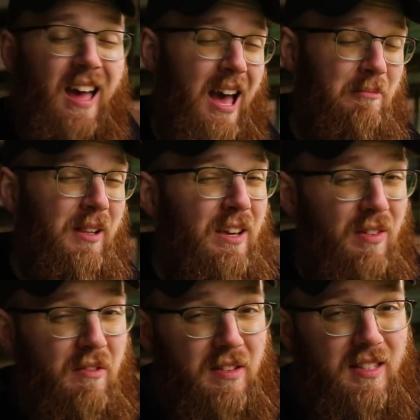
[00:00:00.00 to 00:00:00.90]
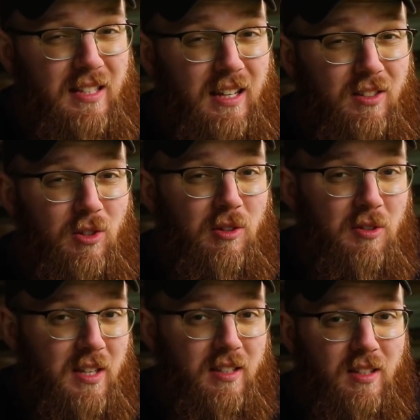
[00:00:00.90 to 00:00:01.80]
I believe even SIG
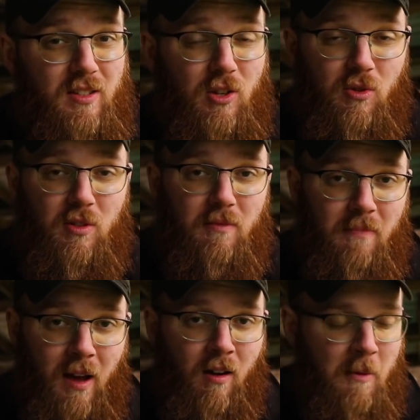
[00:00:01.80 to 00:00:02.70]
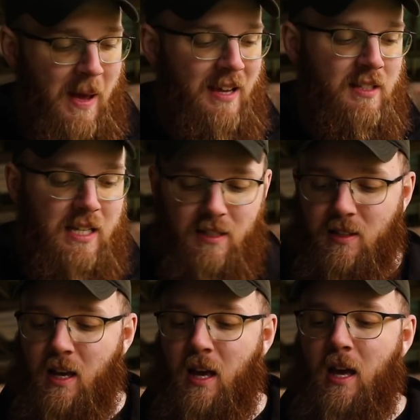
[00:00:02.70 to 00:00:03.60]
226s use Metgar magazines.